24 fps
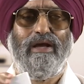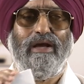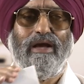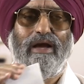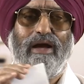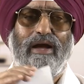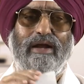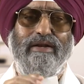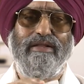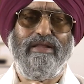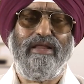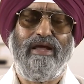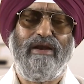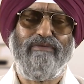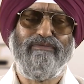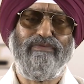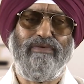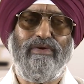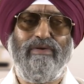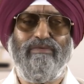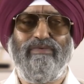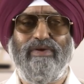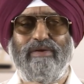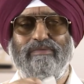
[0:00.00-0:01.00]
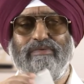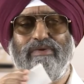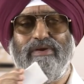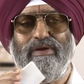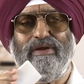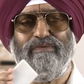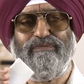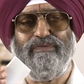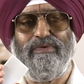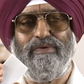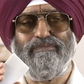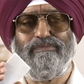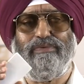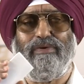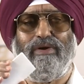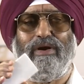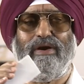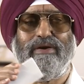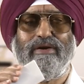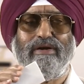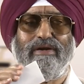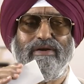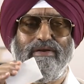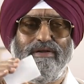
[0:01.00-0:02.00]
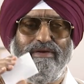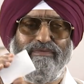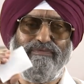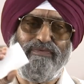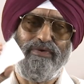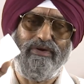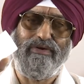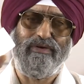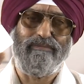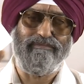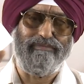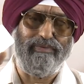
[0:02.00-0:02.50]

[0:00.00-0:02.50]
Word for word: and therefore, when we if we plot if we